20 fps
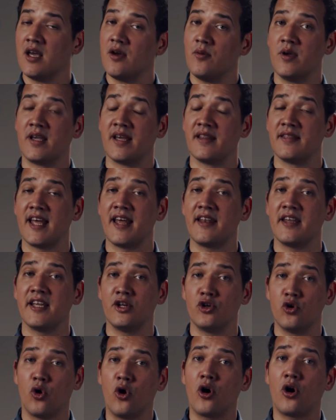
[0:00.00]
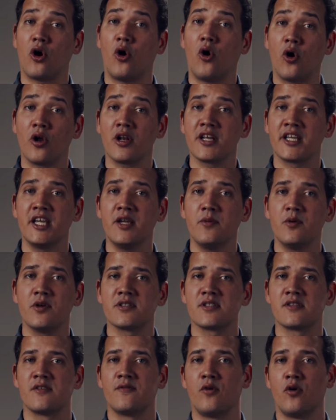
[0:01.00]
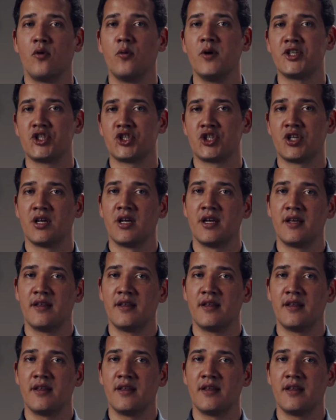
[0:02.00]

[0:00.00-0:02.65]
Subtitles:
We can then ignore all keywords for which